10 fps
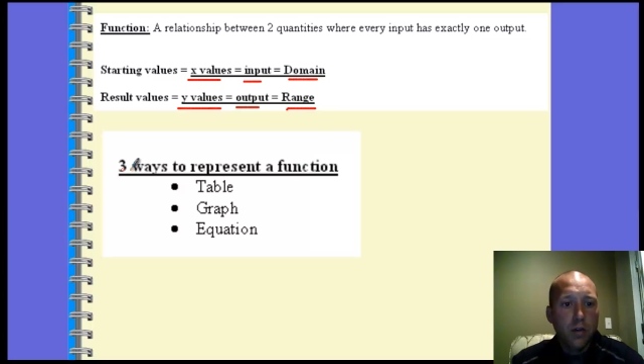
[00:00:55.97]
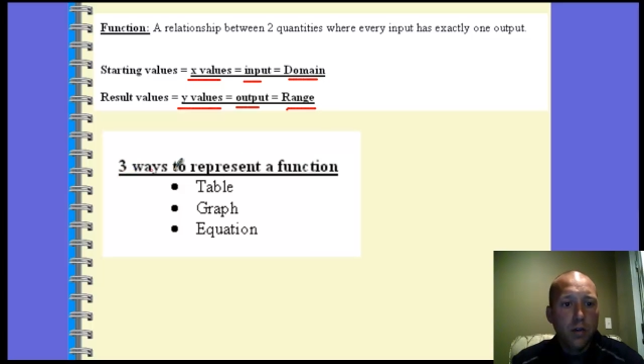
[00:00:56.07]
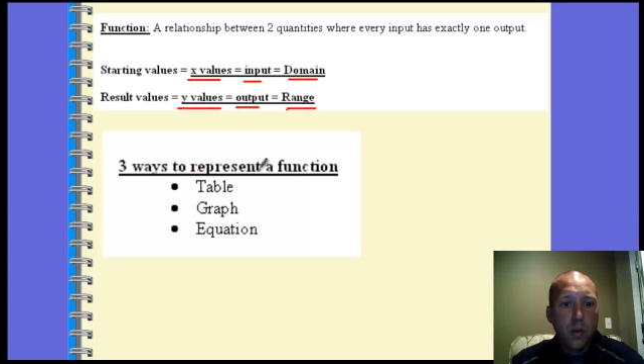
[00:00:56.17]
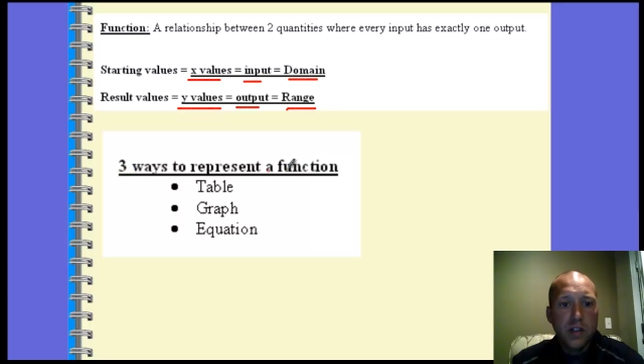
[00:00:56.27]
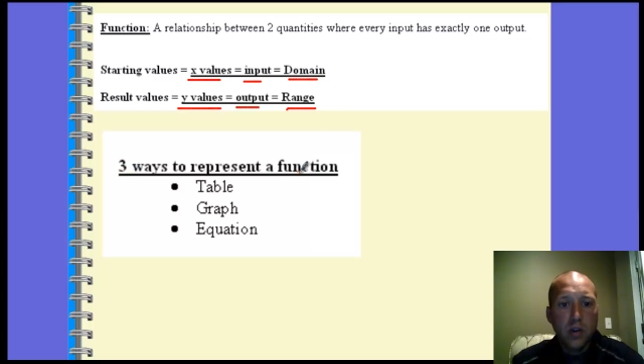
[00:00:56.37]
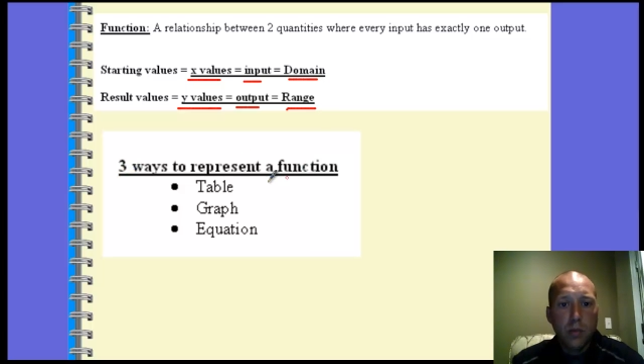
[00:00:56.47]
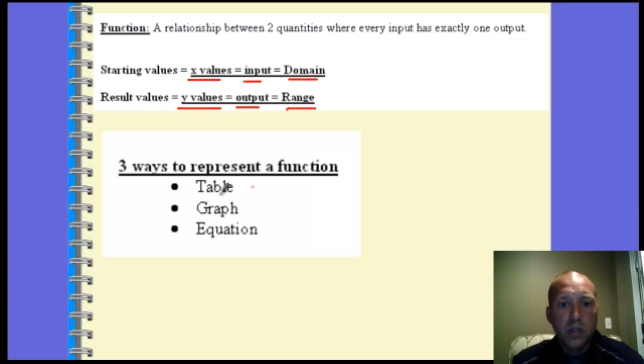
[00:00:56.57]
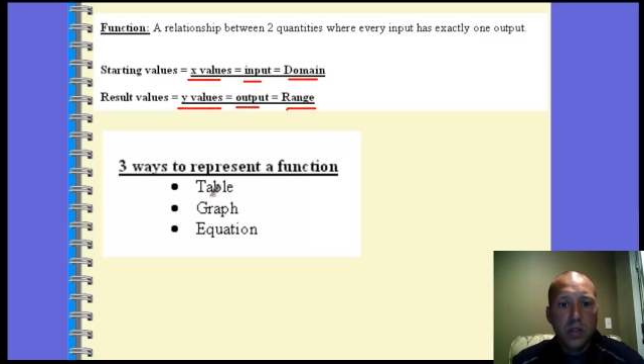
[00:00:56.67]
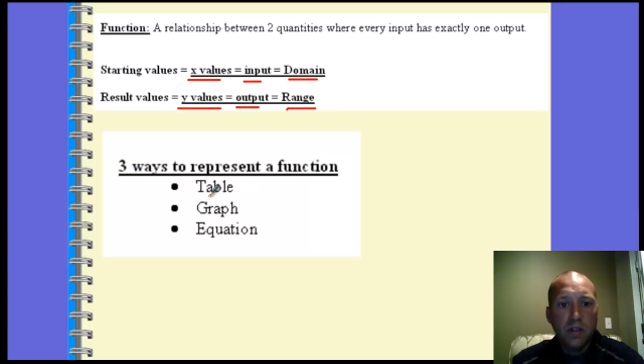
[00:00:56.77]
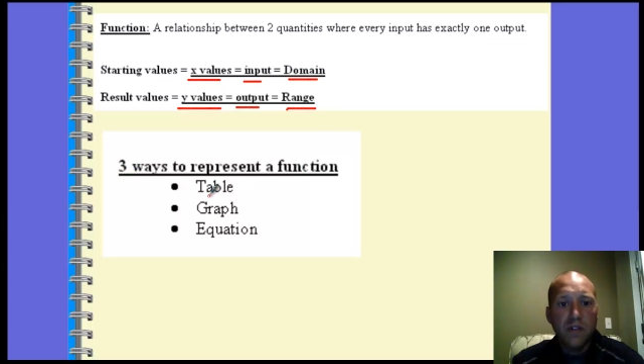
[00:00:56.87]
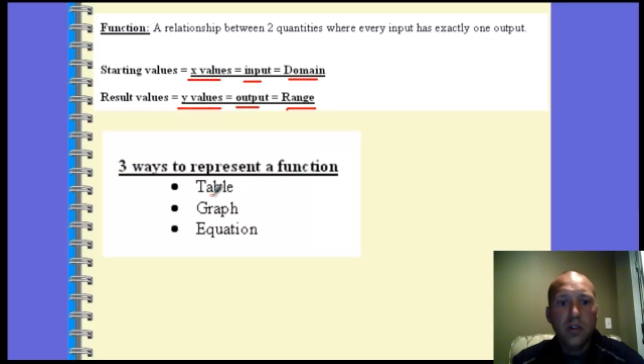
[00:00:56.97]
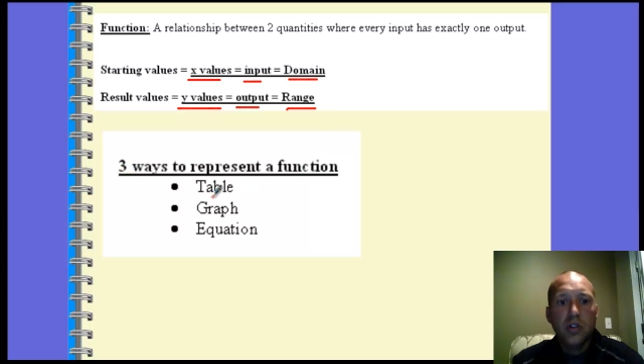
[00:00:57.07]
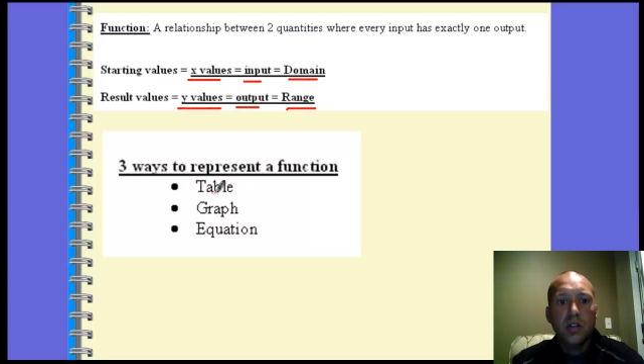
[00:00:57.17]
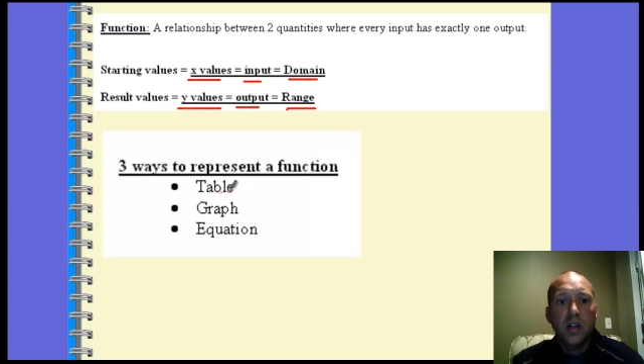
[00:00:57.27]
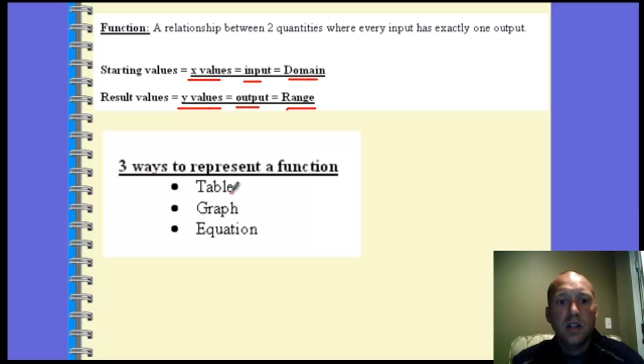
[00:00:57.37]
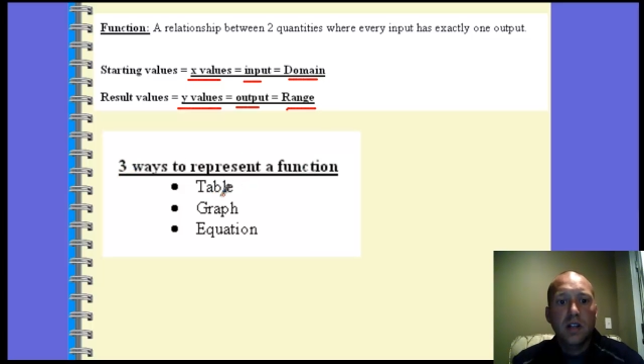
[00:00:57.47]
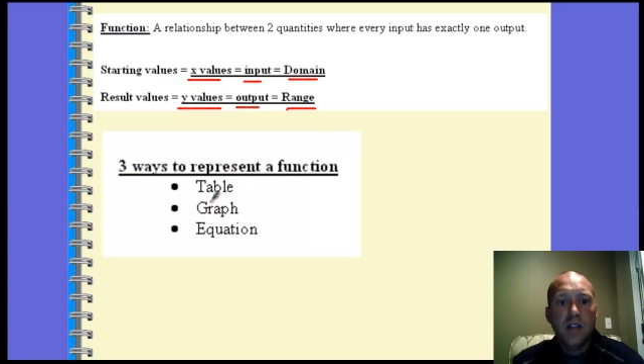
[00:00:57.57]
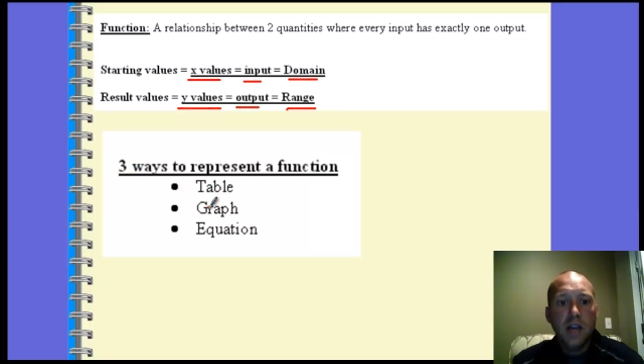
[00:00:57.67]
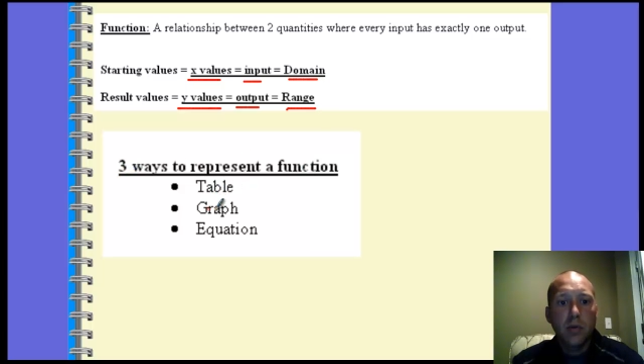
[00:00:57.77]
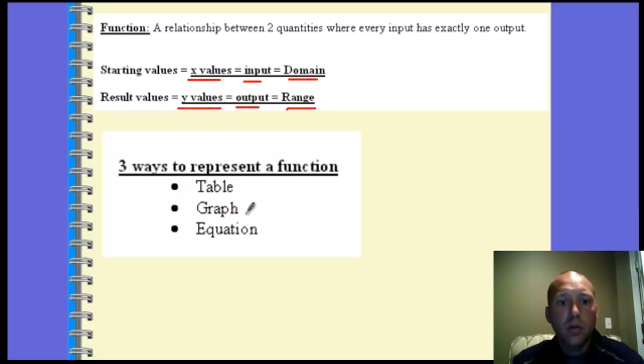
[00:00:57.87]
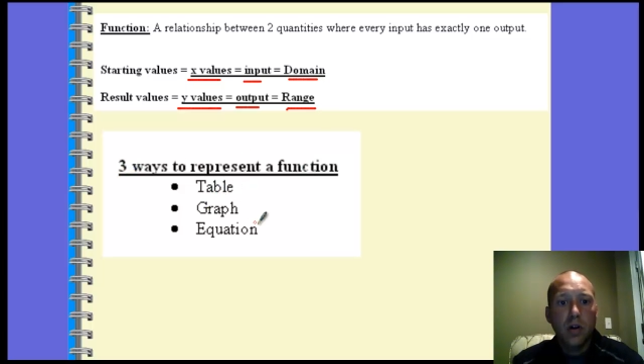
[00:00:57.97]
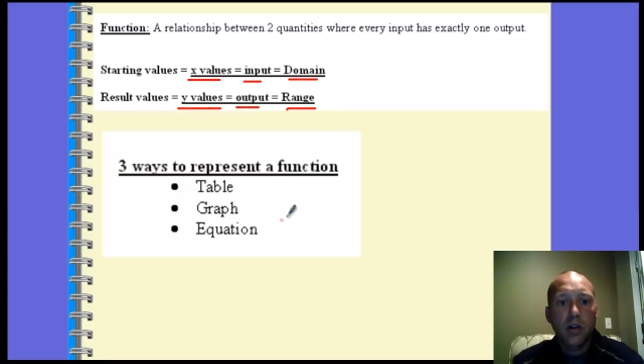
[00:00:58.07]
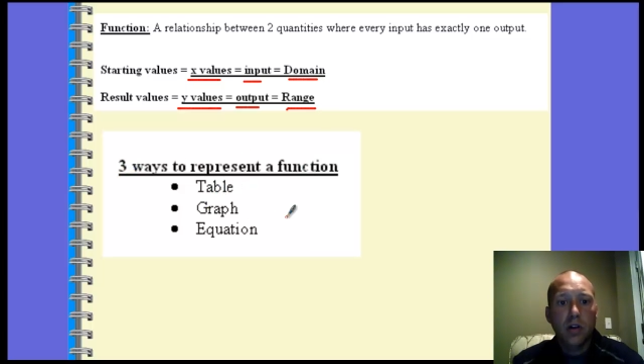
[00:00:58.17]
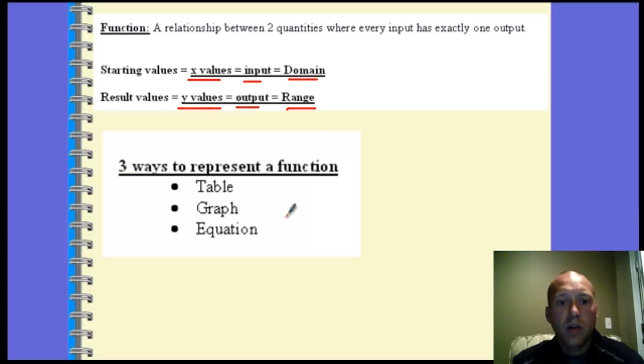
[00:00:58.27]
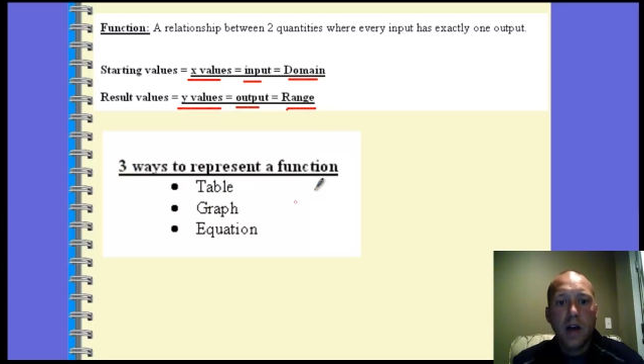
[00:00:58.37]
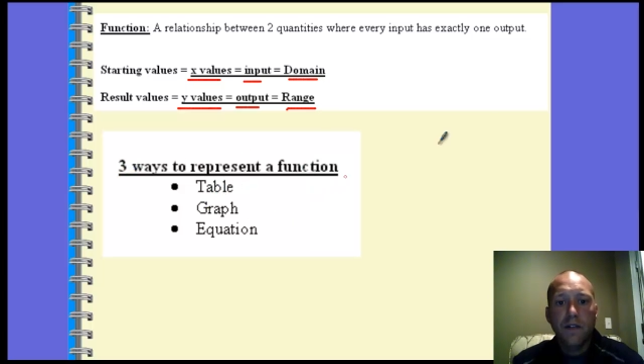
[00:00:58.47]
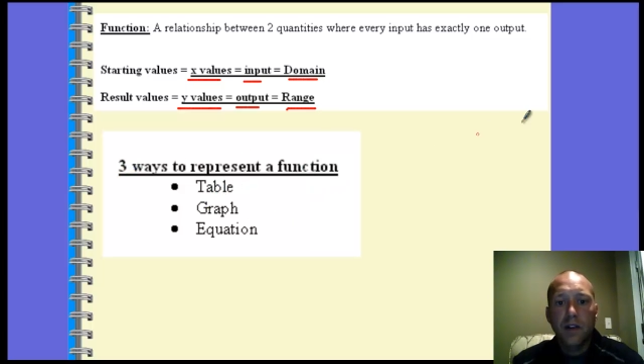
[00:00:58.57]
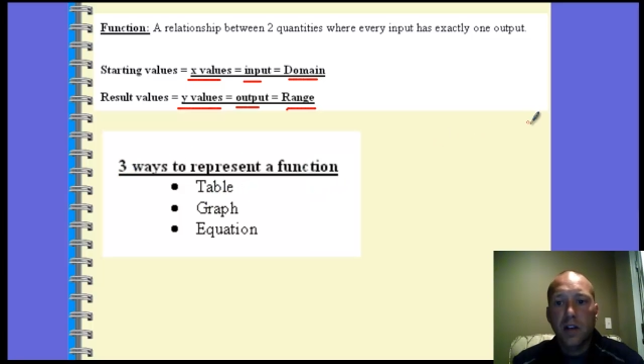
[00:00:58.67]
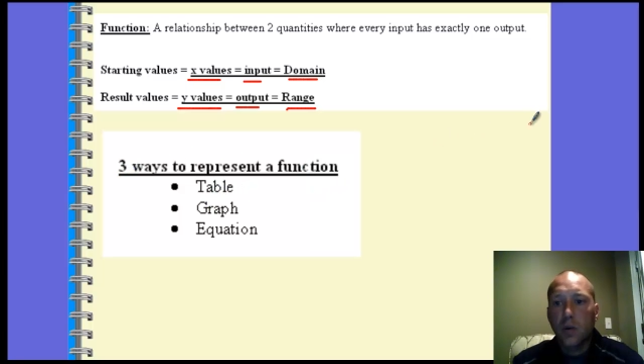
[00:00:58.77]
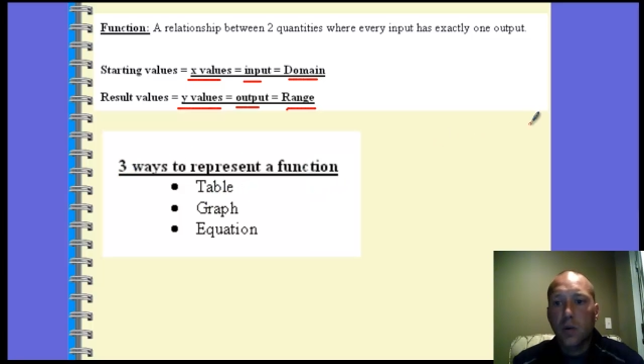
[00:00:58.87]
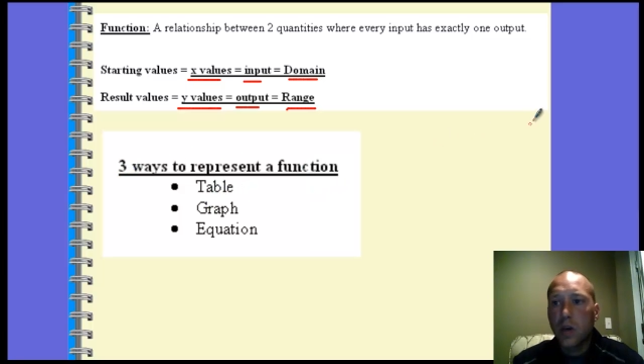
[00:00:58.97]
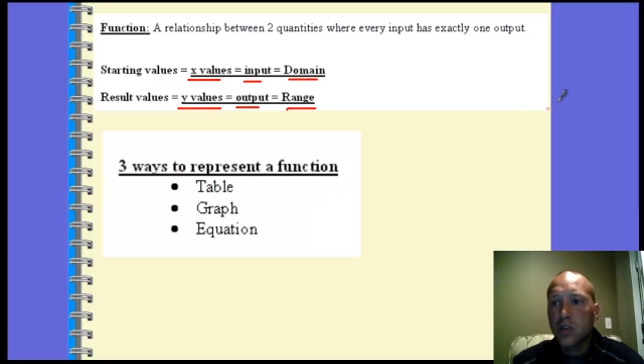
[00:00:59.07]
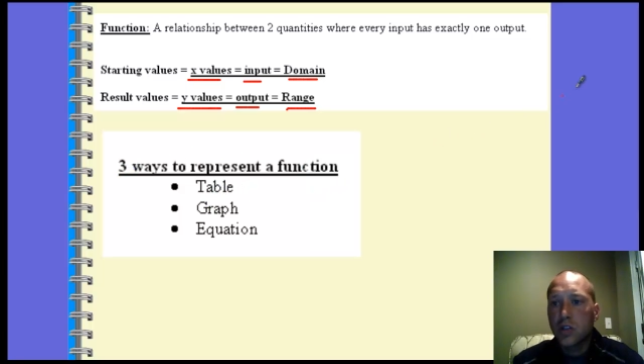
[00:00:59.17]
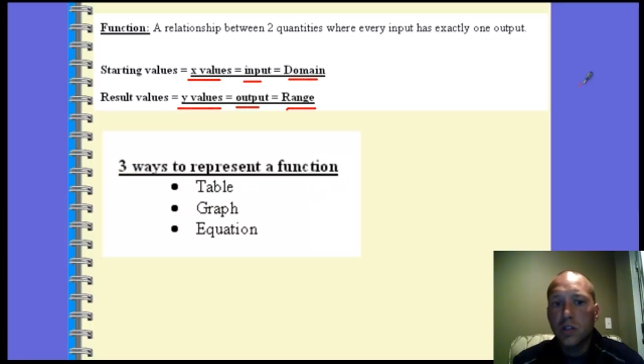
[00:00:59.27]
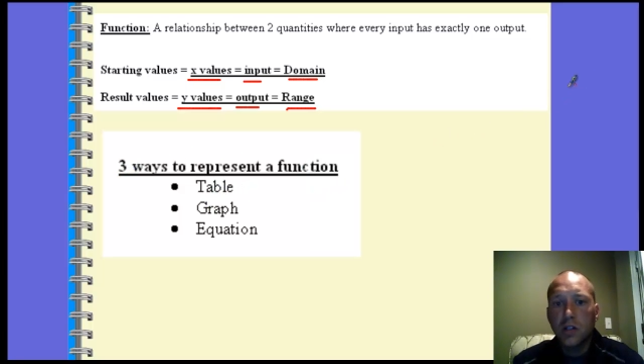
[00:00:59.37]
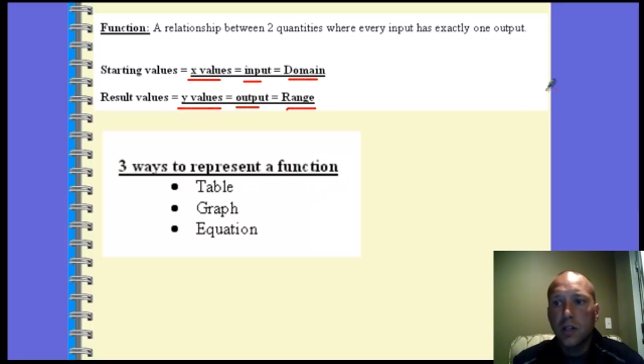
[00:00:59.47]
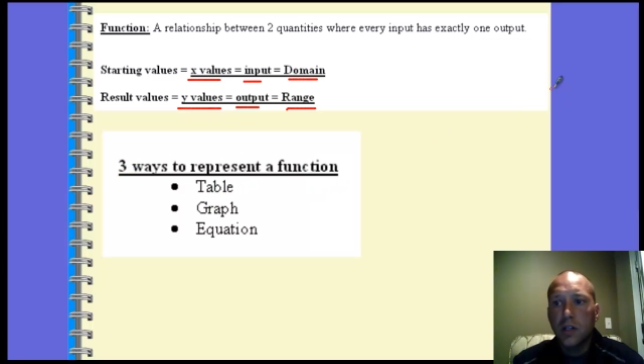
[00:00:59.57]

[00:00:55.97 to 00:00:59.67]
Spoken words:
Three ways to represent a function: a table, a graph, and an equation.